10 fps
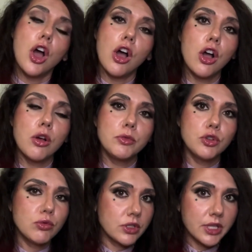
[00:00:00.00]

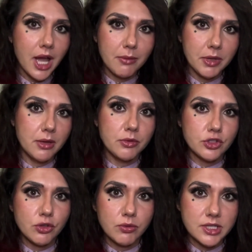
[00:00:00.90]
You will not be able
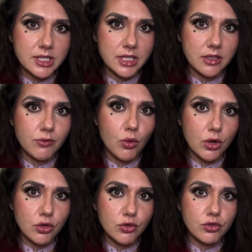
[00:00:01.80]
to receive
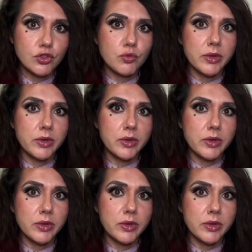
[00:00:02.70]
Ordinals